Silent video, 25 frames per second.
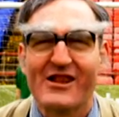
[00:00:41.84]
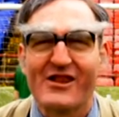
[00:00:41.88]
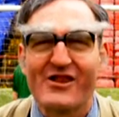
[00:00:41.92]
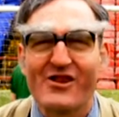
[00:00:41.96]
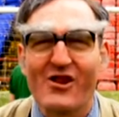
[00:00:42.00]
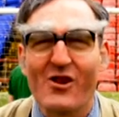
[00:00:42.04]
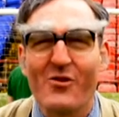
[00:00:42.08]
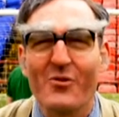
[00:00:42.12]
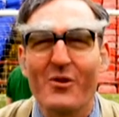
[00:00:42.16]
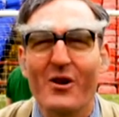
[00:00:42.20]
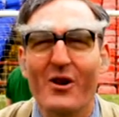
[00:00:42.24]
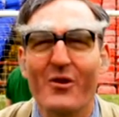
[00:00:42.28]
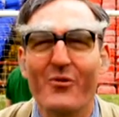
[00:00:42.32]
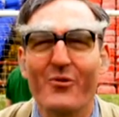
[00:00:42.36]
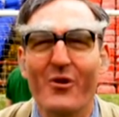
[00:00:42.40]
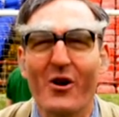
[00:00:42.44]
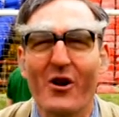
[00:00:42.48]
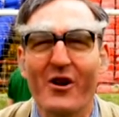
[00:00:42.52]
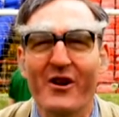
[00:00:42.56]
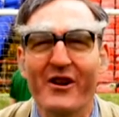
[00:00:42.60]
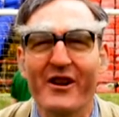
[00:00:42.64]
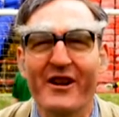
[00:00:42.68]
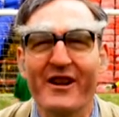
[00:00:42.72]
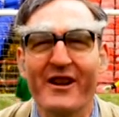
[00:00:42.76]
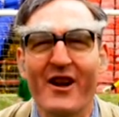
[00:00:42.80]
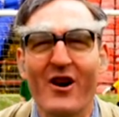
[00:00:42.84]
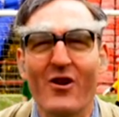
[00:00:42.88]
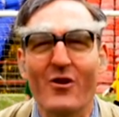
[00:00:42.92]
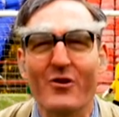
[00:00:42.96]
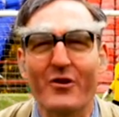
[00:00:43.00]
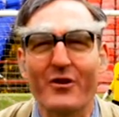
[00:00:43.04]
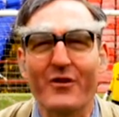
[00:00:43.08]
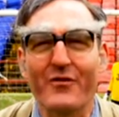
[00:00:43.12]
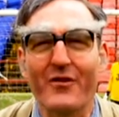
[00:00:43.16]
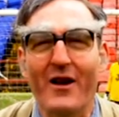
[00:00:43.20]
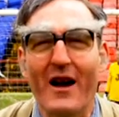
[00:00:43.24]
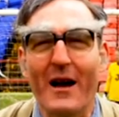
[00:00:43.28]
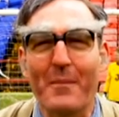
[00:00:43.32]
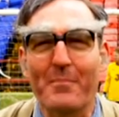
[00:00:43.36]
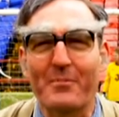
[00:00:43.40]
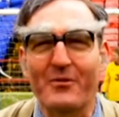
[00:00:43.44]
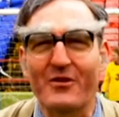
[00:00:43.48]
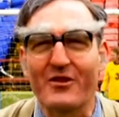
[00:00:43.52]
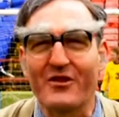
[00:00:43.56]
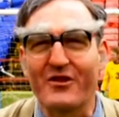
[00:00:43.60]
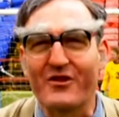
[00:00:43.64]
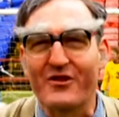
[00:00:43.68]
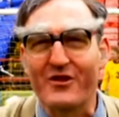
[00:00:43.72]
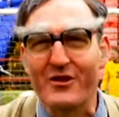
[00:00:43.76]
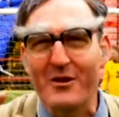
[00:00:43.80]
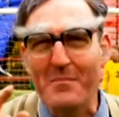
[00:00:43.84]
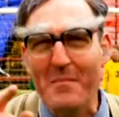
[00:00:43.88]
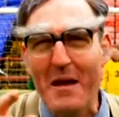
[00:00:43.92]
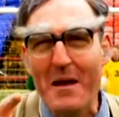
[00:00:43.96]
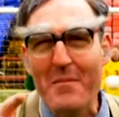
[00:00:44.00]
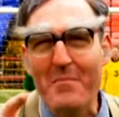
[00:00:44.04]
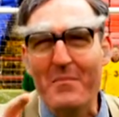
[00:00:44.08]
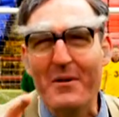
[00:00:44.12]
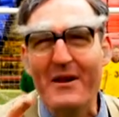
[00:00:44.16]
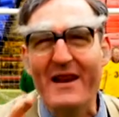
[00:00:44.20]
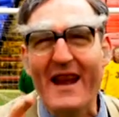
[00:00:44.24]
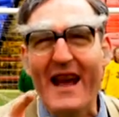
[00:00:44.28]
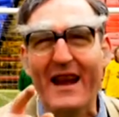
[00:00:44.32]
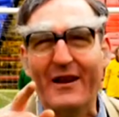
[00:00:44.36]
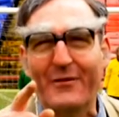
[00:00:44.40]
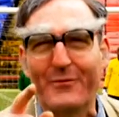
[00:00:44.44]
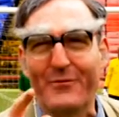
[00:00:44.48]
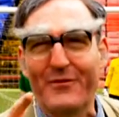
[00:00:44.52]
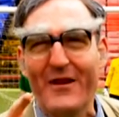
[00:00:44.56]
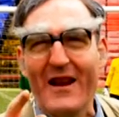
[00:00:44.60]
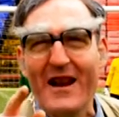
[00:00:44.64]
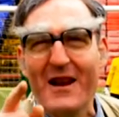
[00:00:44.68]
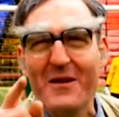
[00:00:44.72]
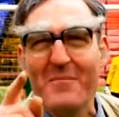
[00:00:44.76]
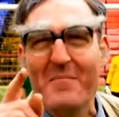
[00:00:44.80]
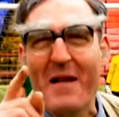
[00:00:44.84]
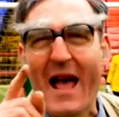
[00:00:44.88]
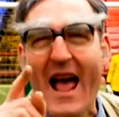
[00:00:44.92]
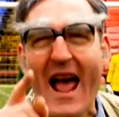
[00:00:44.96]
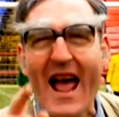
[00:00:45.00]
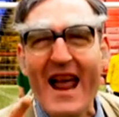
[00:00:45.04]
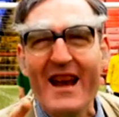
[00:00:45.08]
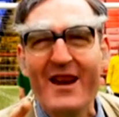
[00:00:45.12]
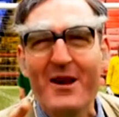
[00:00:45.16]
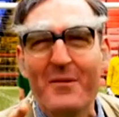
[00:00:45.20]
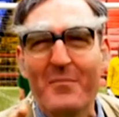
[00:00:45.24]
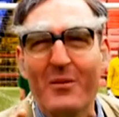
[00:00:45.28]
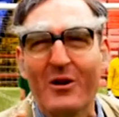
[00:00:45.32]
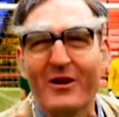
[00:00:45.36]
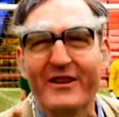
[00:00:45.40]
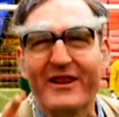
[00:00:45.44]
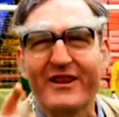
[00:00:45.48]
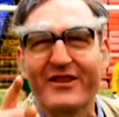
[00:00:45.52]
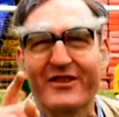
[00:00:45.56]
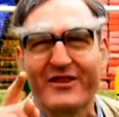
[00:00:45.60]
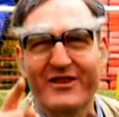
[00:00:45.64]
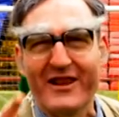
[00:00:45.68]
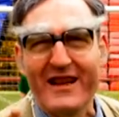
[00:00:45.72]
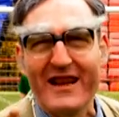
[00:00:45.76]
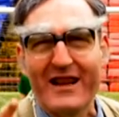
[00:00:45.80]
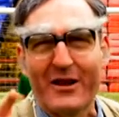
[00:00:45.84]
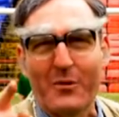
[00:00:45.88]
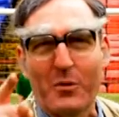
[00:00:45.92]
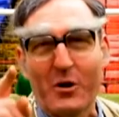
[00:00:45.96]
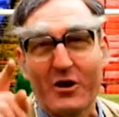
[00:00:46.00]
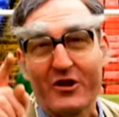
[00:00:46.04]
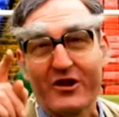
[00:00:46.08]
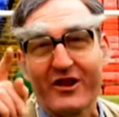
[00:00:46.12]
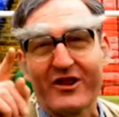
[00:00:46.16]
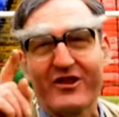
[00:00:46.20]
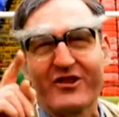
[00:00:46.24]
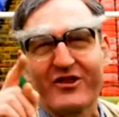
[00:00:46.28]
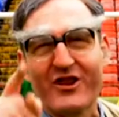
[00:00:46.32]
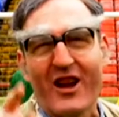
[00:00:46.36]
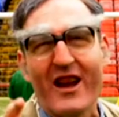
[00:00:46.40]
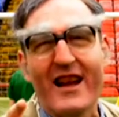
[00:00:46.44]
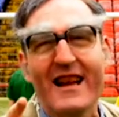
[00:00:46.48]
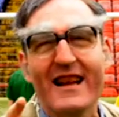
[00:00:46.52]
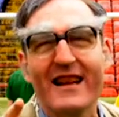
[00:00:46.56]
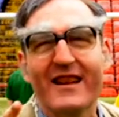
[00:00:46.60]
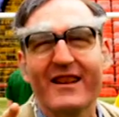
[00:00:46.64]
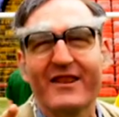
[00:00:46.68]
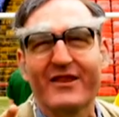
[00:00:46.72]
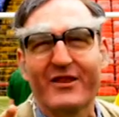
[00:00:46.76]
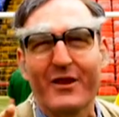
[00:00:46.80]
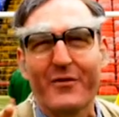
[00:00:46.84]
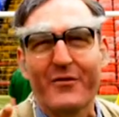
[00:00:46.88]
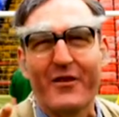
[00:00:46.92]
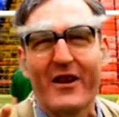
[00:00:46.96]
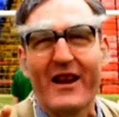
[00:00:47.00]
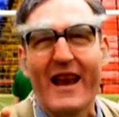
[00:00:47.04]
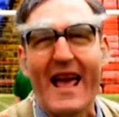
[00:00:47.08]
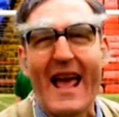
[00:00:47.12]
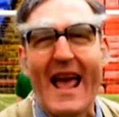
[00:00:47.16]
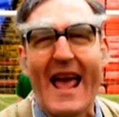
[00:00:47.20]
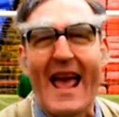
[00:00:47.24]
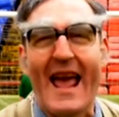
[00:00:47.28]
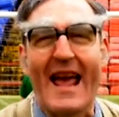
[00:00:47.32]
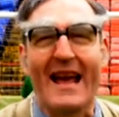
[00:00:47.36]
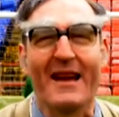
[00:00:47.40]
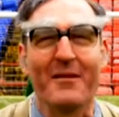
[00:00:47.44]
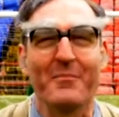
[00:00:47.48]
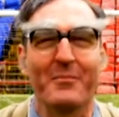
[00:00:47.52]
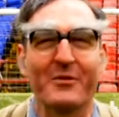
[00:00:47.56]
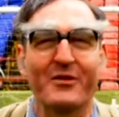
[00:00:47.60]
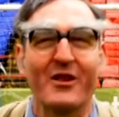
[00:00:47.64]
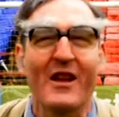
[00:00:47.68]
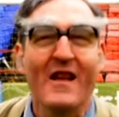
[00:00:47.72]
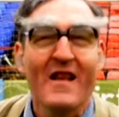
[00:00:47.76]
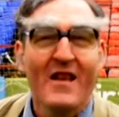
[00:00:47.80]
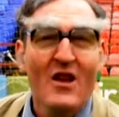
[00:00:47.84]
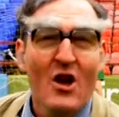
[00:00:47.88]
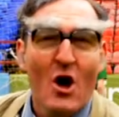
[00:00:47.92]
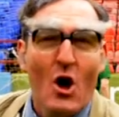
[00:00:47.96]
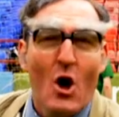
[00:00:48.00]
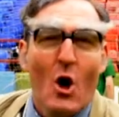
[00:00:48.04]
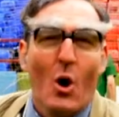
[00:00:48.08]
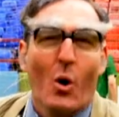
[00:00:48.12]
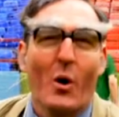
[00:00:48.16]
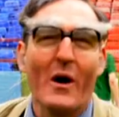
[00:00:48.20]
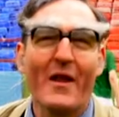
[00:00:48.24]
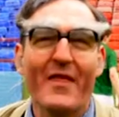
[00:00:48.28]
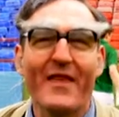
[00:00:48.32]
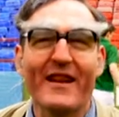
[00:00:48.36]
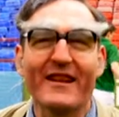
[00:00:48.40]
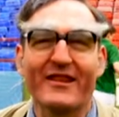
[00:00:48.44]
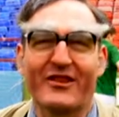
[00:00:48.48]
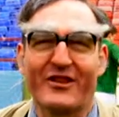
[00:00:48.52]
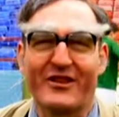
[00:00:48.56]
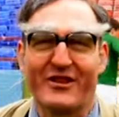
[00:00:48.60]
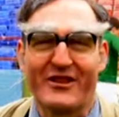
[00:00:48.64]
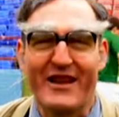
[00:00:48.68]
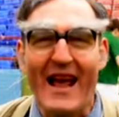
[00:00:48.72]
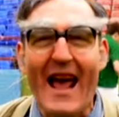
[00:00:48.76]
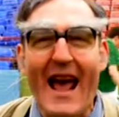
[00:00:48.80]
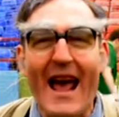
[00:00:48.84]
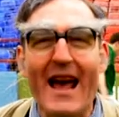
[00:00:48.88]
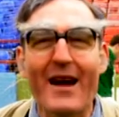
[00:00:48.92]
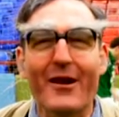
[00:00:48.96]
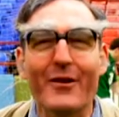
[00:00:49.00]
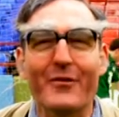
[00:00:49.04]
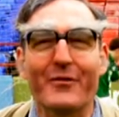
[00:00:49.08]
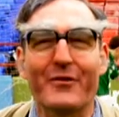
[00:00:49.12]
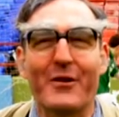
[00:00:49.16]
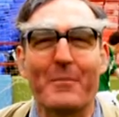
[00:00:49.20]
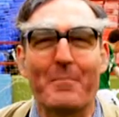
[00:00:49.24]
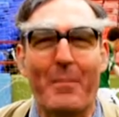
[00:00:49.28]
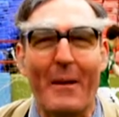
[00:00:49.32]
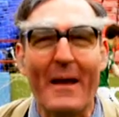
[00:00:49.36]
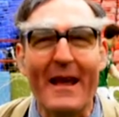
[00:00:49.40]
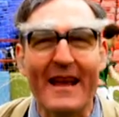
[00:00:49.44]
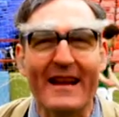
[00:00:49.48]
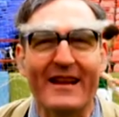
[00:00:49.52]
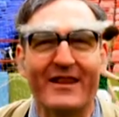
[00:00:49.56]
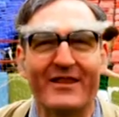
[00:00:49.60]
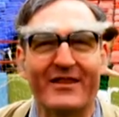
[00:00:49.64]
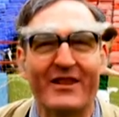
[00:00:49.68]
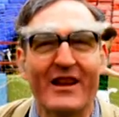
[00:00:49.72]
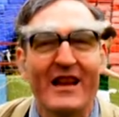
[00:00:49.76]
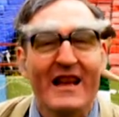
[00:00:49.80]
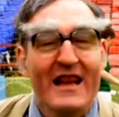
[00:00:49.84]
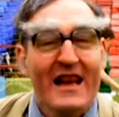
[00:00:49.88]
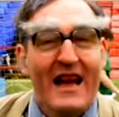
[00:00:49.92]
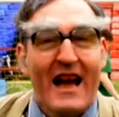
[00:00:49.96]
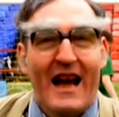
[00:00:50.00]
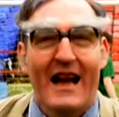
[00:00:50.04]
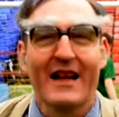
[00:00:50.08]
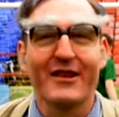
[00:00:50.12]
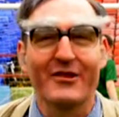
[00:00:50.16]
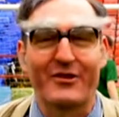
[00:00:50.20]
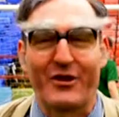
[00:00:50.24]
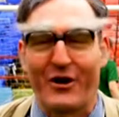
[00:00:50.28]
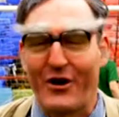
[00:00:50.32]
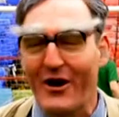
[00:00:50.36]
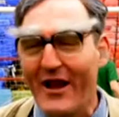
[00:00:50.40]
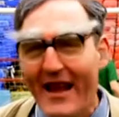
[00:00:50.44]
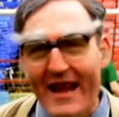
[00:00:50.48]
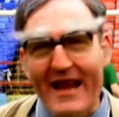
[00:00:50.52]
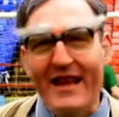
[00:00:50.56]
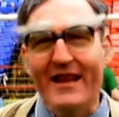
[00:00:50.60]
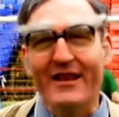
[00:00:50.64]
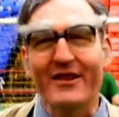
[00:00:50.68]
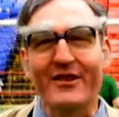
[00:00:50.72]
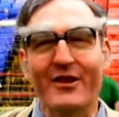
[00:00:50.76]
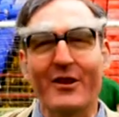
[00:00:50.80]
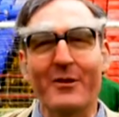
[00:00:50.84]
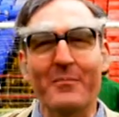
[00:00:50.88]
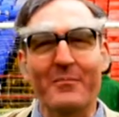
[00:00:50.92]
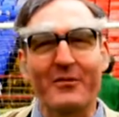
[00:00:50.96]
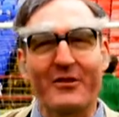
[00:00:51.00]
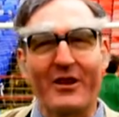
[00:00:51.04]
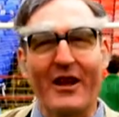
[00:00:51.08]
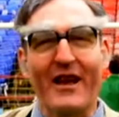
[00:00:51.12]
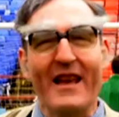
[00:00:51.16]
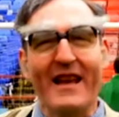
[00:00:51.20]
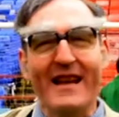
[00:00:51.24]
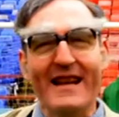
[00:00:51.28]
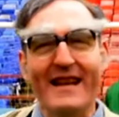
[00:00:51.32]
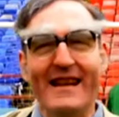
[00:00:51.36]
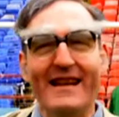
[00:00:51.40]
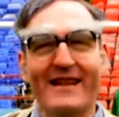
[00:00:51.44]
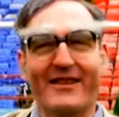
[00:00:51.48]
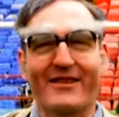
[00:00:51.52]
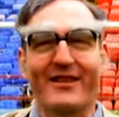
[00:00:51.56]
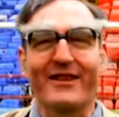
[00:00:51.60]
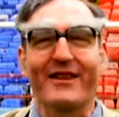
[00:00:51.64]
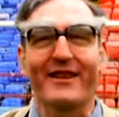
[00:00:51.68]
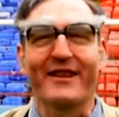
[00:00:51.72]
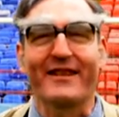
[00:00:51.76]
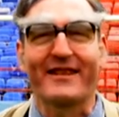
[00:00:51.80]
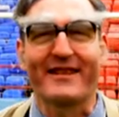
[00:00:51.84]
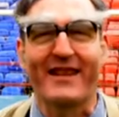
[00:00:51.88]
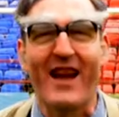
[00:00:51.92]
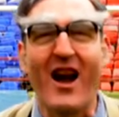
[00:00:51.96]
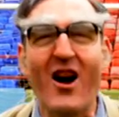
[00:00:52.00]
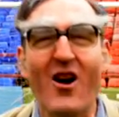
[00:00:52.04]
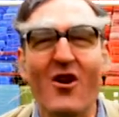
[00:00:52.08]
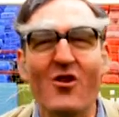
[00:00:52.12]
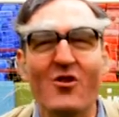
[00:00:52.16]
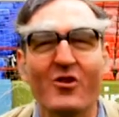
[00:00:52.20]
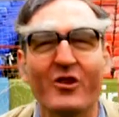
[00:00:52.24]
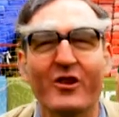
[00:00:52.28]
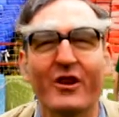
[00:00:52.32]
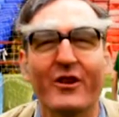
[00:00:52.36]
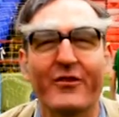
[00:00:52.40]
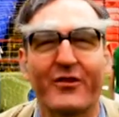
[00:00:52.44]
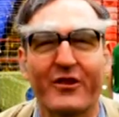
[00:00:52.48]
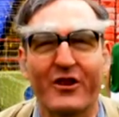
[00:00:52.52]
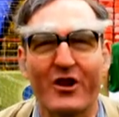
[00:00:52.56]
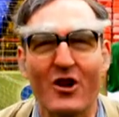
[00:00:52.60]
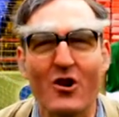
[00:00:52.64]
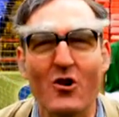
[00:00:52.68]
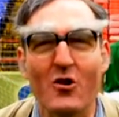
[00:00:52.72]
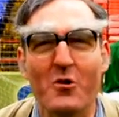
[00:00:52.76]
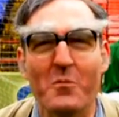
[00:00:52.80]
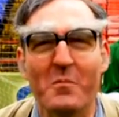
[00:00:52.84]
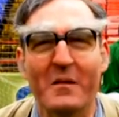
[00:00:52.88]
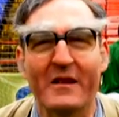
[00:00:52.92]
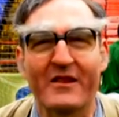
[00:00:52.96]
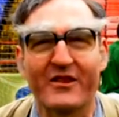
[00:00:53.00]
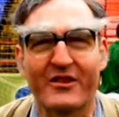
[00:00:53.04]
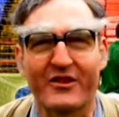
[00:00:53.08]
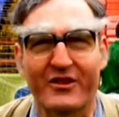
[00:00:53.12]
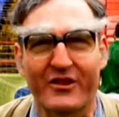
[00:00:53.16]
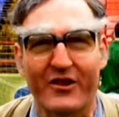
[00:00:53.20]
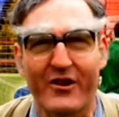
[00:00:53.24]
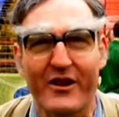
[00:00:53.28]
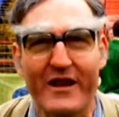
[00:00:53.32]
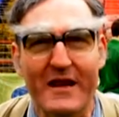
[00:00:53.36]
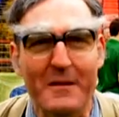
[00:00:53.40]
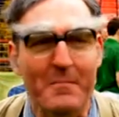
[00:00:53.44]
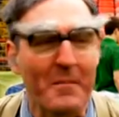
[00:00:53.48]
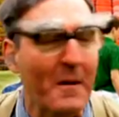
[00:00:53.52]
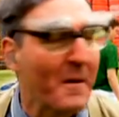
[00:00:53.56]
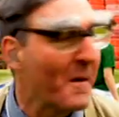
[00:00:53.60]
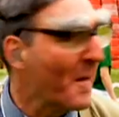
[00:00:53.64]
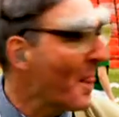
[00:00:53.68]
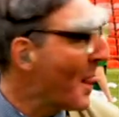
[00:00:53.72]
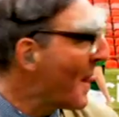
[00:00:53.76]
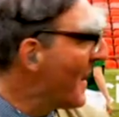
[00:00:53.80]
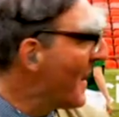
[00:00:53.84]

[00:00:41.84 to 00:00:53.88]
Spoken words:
So we're running out of options. Do you remember that film Hannibal, the sequel to Silence of the Lambs, where they starved the pigs and trained them to eat to the sound of human screaming?